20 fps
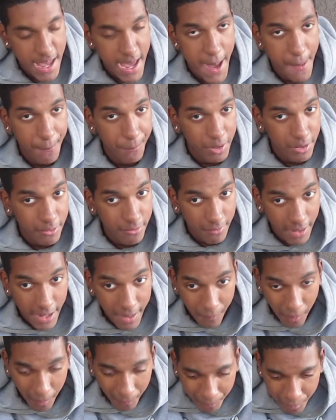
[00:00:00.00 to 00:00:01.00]
am
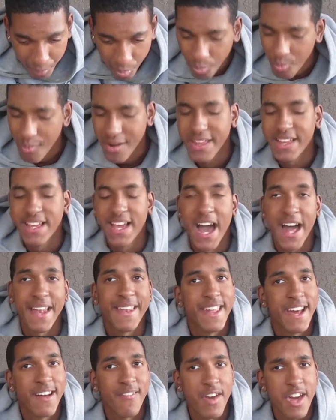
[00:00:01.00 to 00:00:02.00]
a pretty
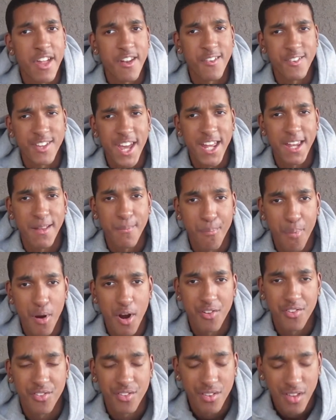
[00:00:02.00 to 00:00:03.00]
goddamn entertaining
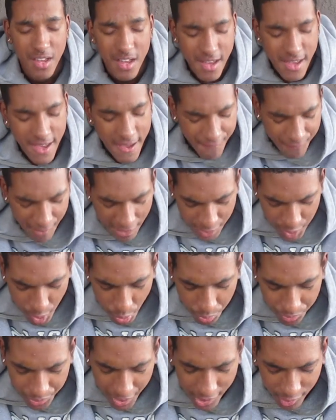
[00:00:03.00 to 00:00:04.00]
person, if I
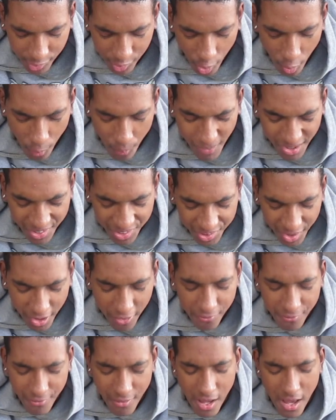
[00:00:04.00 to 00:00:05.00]
do say so
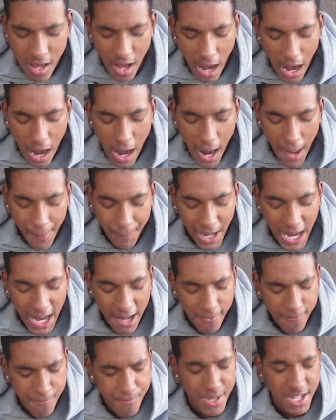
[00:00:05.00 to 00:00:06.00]
myself.
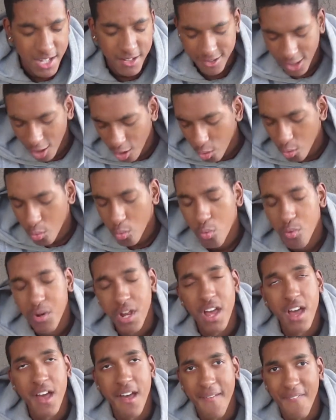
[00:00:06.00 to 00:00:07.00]
I've been told
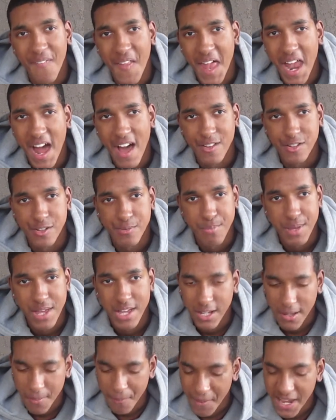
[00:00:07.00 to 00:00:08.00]
that I should be
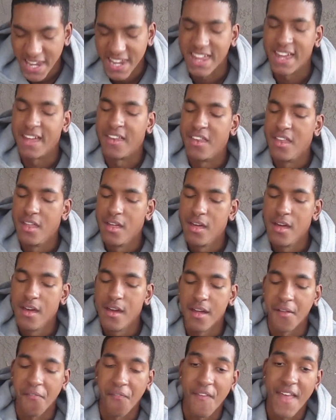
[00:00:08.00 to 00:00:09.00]
a comedian.
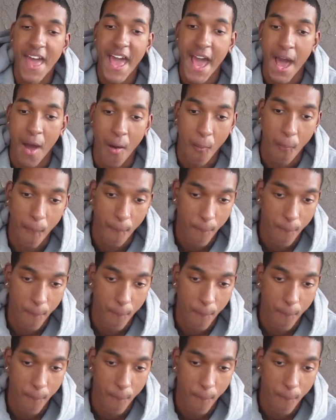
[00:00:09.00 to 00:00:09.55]
Now,